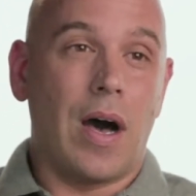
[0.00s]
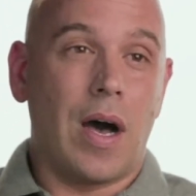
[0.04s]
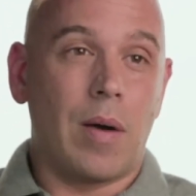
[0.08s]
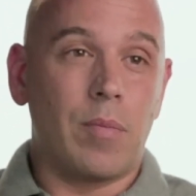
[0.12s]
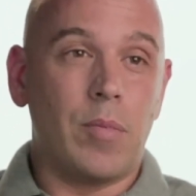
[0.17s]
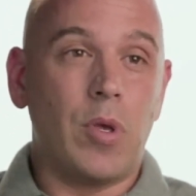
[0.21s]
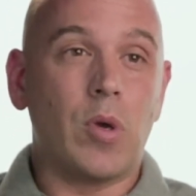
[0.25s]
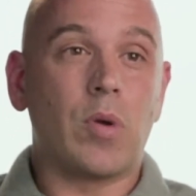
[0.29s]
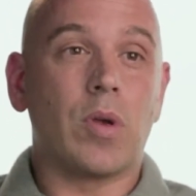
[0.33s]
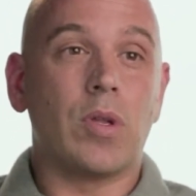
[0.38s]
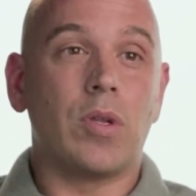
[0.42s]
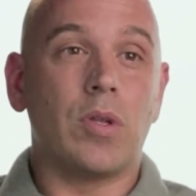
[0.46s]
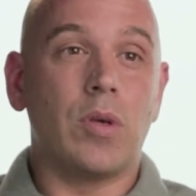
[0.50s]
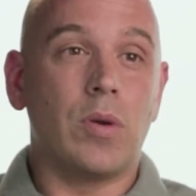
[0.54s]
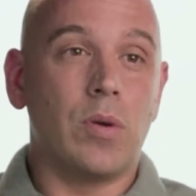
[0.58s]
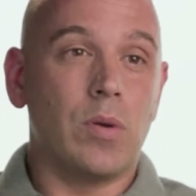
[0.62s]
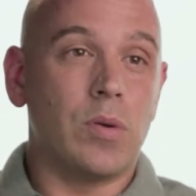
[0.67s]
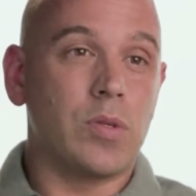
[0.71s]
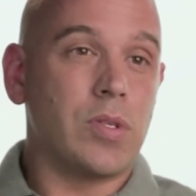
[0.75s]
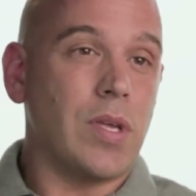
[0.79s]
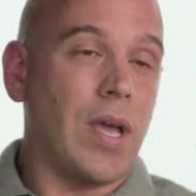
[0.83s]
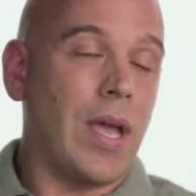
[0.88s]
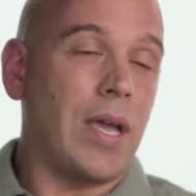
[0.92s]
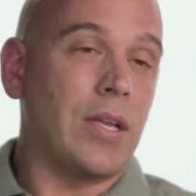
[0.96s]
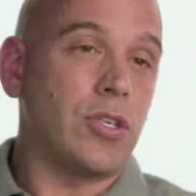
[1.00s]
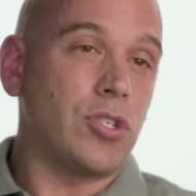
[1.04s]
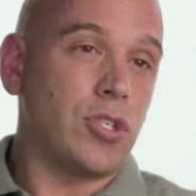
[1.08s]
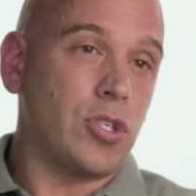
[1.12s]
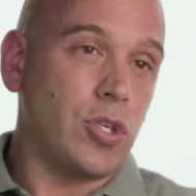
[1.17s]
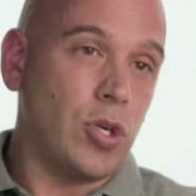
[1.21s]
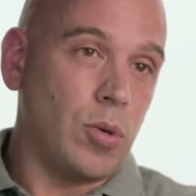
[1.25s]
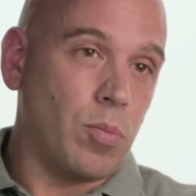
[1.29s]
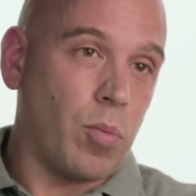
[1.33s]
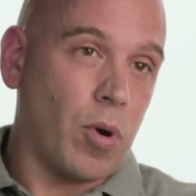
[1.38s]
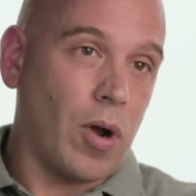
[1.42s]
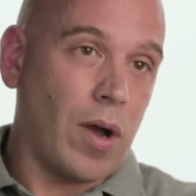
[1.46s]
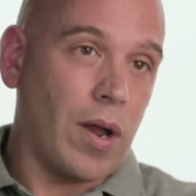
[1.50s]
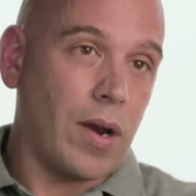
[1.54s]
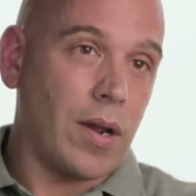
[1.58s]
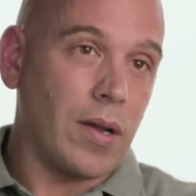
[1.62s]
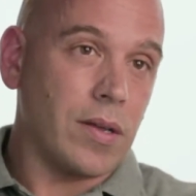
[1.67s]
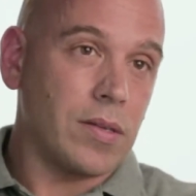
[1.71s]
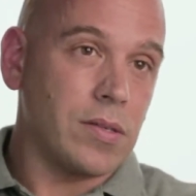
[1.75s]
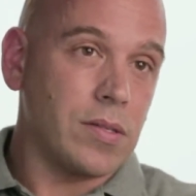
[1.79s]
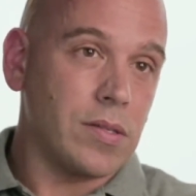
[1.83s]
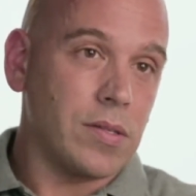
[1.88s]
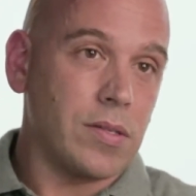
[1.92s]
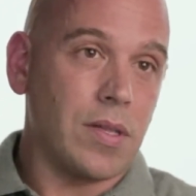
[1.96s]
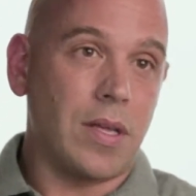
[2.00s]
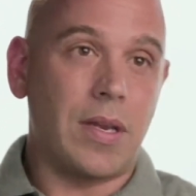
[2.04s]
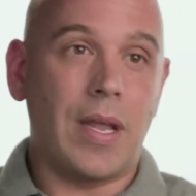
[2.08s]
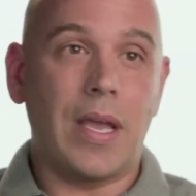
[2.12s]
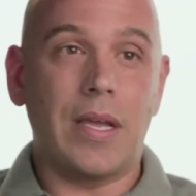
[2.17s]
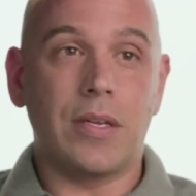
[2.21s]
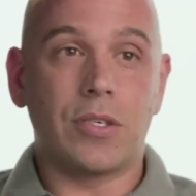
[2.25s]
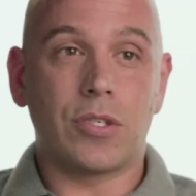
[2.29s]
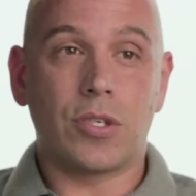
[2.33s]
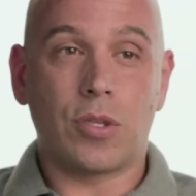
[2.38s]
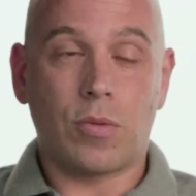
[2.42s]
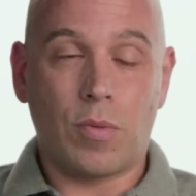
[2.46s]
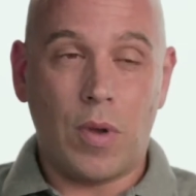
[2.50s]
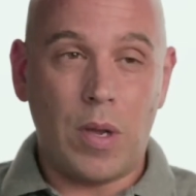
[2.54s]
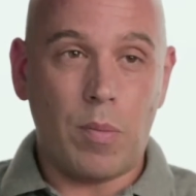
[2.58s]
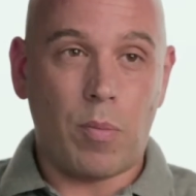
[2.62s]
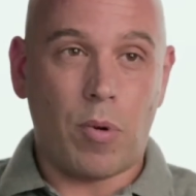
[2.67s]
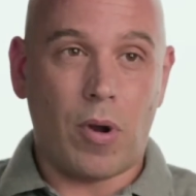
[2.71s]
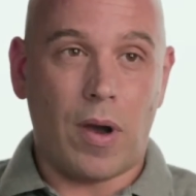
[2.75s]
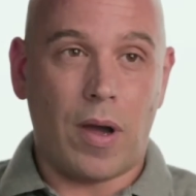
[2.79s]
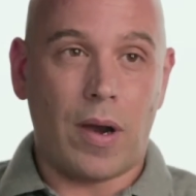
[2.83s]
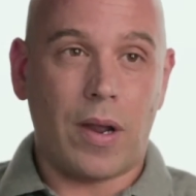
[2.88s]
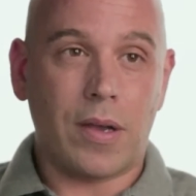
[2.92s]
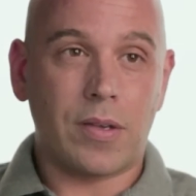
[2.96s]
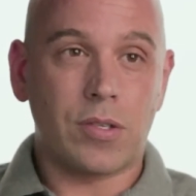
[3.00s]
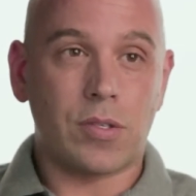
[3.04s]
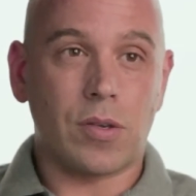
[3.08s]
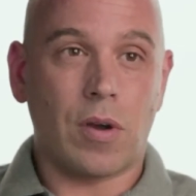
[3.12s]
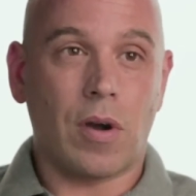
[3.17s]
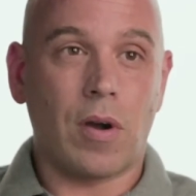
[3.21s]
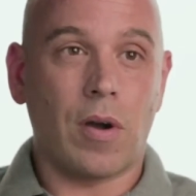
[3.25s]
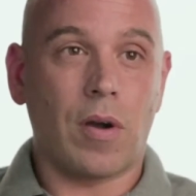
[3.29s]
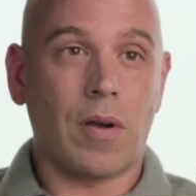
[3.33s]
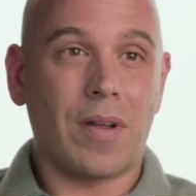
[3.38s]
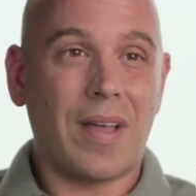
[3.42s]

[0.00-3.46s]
you can use H2 products. Then H3 products are